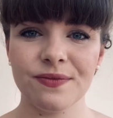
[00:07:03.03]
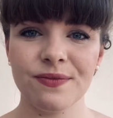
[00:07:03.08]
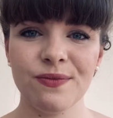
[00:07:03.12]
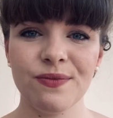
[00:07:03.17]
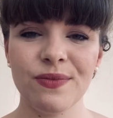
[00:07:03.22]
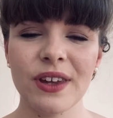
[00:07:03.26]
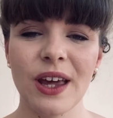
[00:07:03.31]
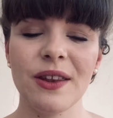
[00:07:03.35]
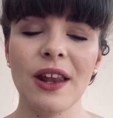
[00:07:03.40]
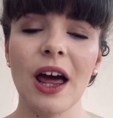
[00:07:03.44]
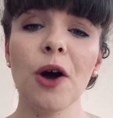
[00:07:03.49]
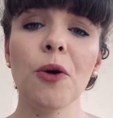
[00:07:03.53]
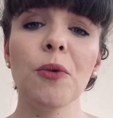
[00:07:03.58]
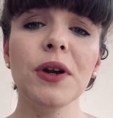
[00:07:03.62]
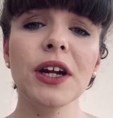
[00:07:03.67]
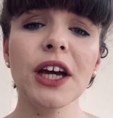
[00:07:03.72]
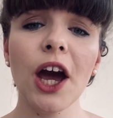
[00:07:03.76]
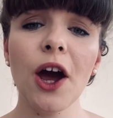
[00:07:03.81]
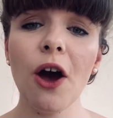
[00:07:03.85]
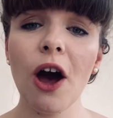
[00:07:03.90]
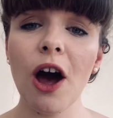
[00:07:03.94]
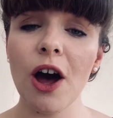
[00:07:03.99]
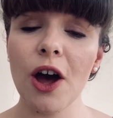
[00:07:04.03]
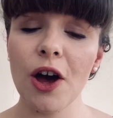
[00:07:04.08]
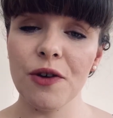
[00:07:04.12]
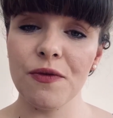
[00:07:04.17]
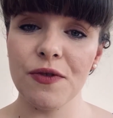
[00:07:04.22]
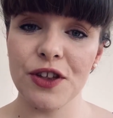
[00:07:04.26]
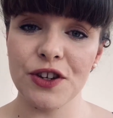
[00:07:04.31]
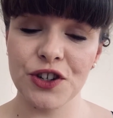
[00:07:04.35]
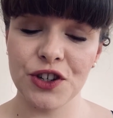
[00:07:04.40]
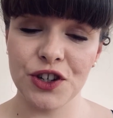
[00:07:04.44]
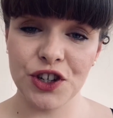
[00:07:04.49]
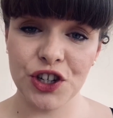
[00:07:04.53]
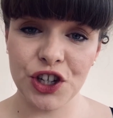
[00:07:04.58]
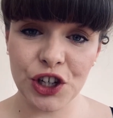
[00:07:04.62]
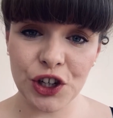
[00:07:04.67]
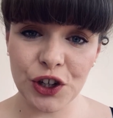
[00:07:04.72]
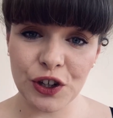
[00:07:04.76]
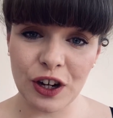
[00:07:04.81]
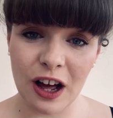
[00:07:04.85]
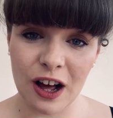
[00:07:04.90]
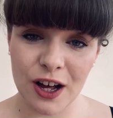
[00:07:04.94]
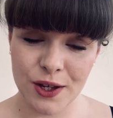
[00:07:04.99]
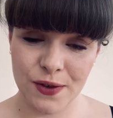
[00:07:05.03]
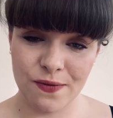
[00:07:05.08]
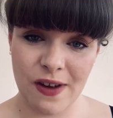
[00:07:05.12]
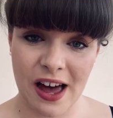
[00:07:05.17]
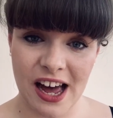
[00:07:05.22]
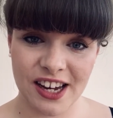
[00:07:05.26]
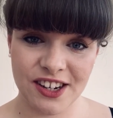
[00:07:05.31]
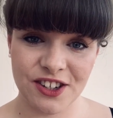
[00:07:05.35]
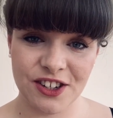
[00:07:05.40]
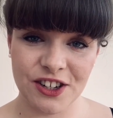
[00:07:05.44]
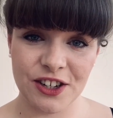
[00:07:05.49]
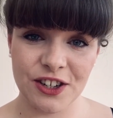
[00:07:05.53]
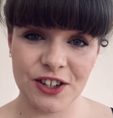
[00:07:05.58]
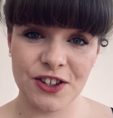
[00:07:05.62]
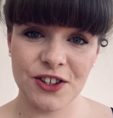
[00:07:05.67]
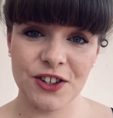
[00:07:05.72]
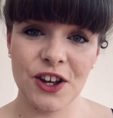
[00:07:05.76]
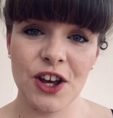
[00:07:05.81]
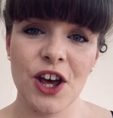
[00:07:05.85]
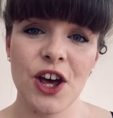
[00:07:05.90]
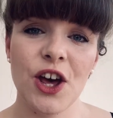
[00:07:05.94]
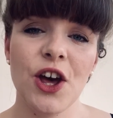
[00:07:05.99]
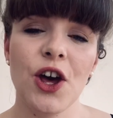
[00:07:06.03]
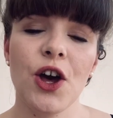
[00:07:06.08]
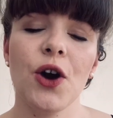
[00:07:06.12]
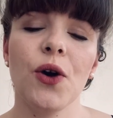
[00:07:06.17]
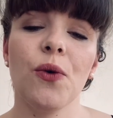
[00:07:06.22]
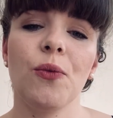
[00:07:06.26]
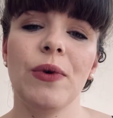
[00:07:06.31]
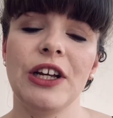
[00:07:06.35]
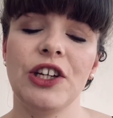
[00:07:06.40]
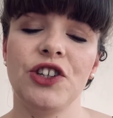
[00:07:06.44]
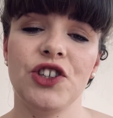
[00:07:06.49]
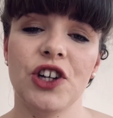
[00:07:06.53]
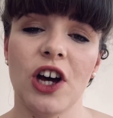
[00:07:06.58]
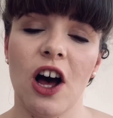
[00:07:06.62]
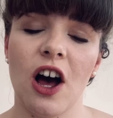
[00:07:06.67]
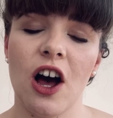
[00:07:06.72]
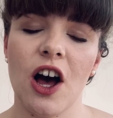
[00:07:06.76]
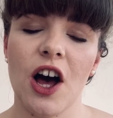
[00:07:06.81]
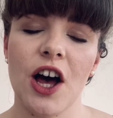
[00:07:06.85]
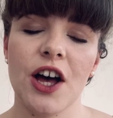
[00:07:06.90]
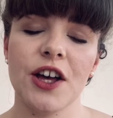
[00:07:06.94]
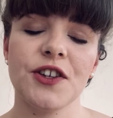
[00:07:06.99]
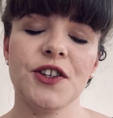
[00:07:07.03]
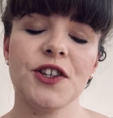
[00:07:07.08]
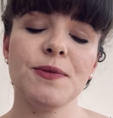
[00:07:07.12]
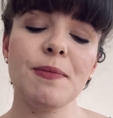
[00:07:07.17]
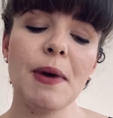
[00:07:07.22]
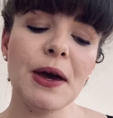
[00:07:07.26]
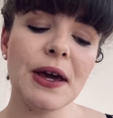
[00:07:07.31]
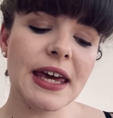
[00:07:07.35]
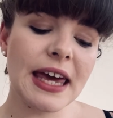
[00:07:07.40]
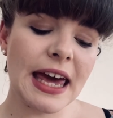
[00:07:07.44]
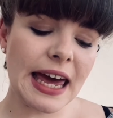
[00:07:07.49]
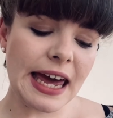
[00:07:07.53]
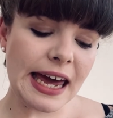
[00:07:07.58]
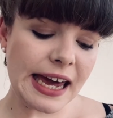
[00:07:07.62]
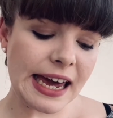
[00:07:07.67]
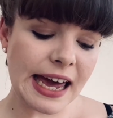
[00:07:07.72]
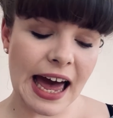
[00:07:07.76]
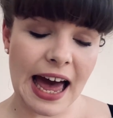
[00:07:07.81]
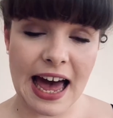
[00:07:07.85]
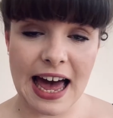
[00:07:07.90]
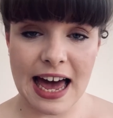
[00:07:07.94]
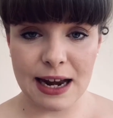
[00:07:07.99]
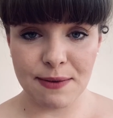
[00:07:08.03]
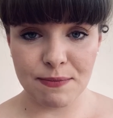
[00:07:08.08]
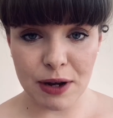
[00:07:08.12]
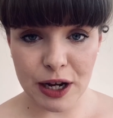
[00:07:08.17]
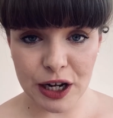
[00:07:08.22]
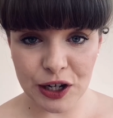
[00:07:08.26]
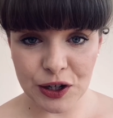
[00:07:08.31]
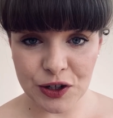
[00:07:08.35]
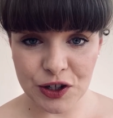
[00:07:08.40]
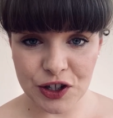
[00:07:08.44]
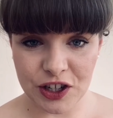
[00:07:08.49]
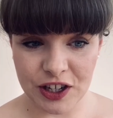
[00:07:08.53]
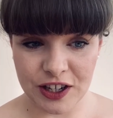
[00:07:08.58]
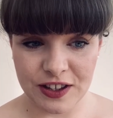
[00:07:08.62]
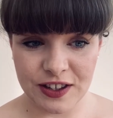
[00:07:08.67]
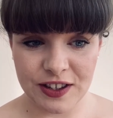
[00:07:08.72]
Now, I'm going to go out over the 2 last factors, which are smoking and pollutants.